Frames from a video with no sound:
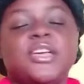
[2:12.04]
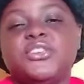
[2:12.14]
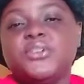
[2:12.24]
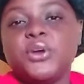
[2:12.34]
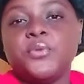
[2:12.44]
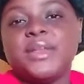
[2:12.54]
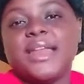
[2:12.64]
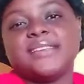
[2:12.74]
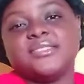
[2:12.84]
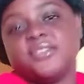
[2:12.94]
you know,
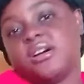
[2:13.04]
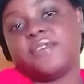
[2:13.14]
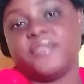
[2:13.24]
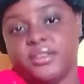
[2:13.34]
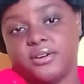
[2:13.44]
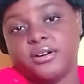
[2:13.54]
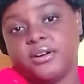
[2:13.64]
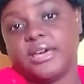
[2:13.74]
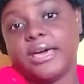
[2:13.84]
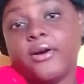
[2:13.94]
we like to cover down
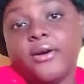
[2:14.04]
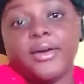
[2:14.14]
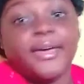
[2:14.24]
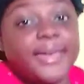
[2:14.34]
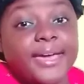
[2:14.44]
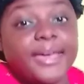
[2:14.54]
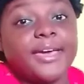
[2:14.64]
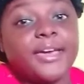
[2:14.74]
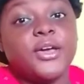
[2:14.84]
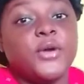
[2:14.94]
our
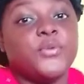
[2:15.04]
hair.